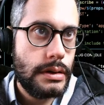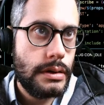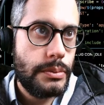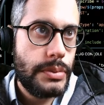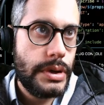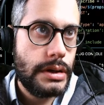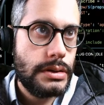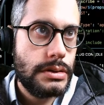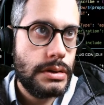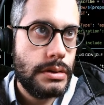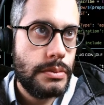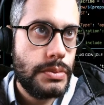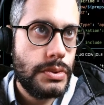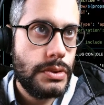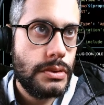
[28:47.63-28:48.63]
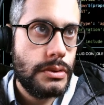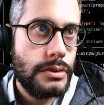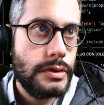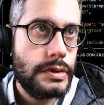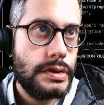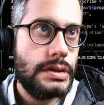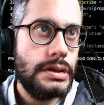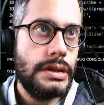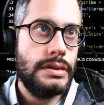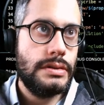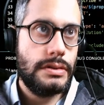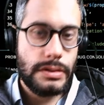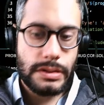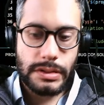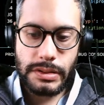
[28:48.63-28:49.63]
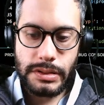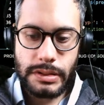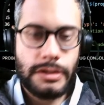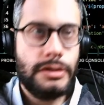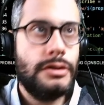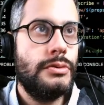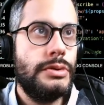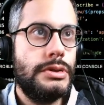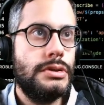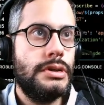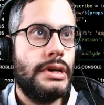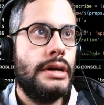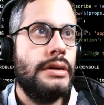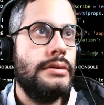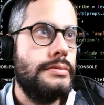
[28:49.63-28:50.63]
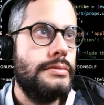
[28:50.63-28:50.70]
Paginate post. Yeah, so this is the code we took out.